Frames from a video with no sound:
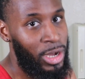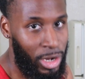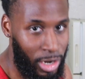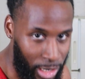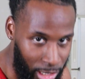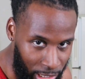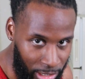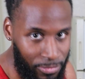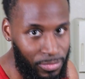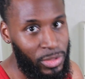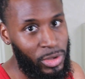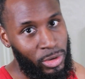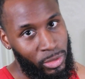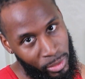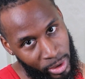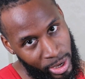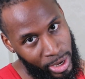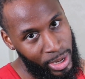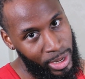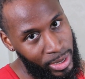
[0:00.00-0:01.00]
of the
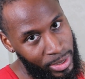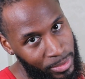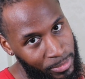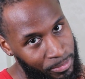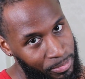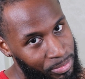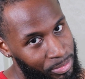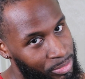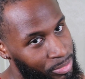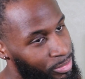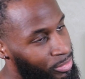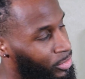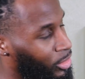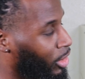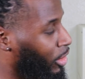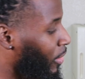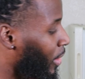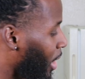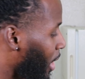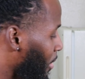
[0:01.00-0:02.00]
grind.
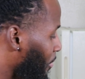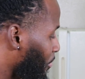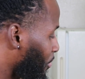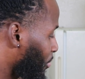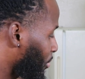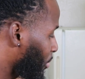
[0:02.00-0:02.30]
All right,